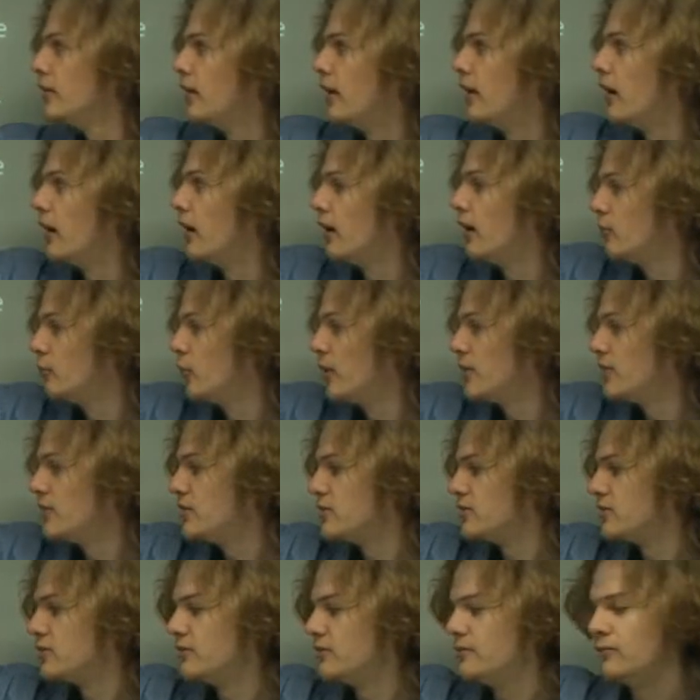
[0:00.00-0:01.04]
It
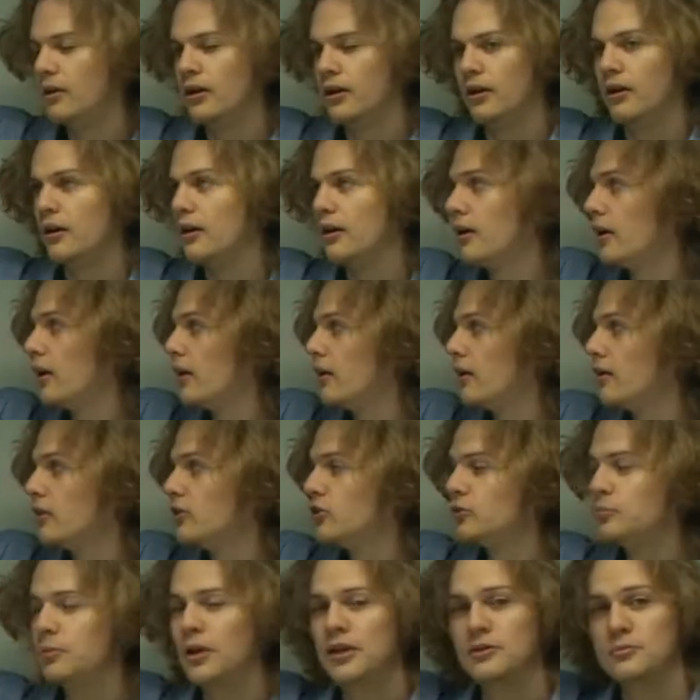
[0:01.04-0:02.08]
reaches a
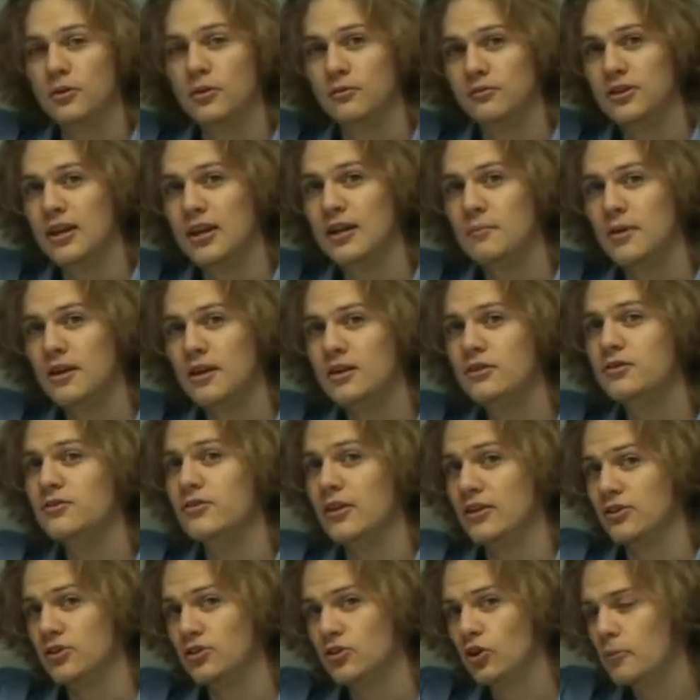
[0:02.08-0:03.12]
displacement of 10 meters and
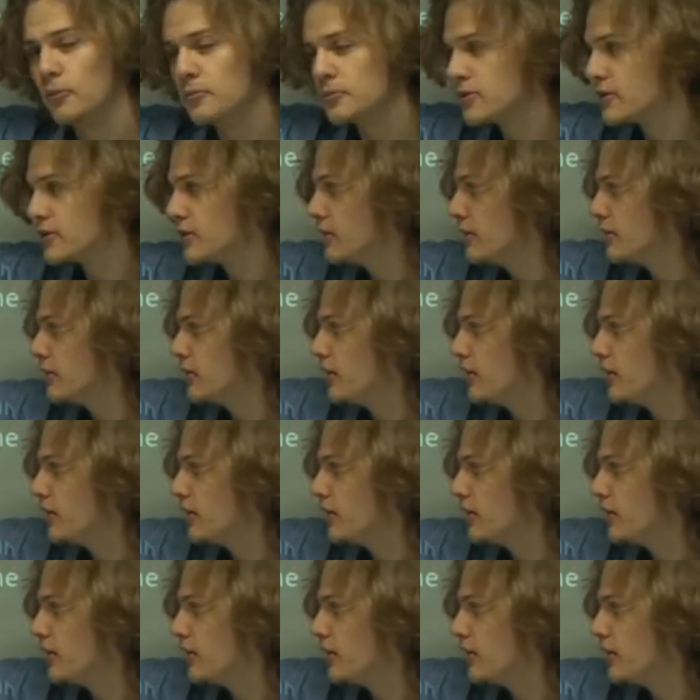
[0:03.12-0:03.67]
then stops,